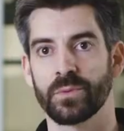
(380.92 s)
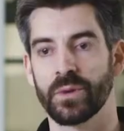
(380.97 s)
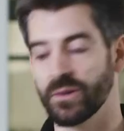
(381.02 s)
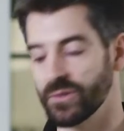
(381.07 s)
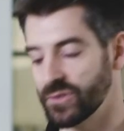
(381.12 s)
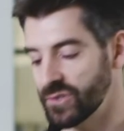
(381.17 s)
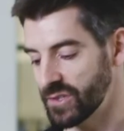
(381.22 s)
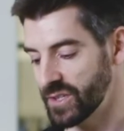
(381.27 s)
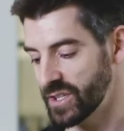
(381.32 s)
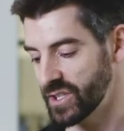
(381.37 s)

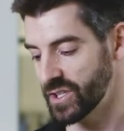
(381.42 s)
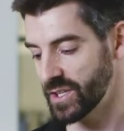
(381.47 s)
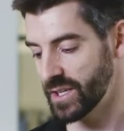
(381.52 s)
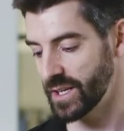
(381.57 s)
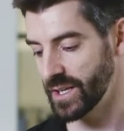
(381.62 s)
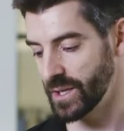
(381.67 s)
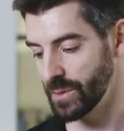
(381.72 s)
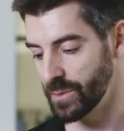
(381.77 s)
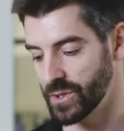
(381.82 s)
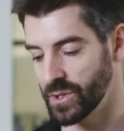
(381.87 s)
whereas traditionally
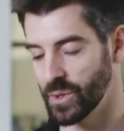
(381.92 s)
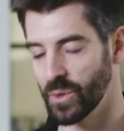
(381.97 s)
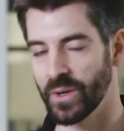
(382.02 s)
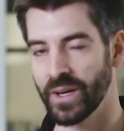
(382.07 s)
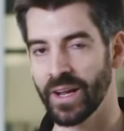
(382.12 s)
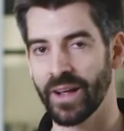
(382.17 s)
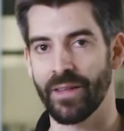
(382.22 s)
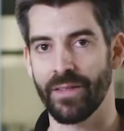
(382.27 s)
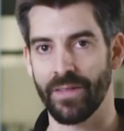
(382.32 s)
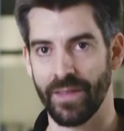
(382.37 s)
you were
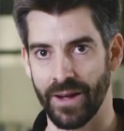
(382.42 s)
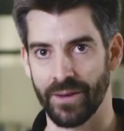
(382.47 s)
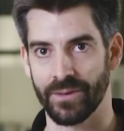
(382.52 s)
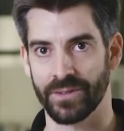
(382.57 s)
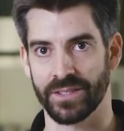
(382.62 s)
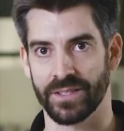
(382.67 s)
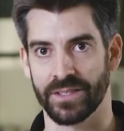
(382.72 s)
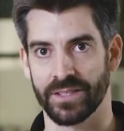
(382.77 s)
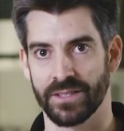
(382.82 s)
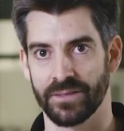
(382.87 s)
talking
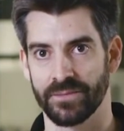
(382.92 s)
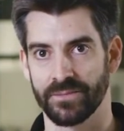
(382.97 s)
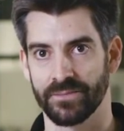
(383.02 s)
thousands.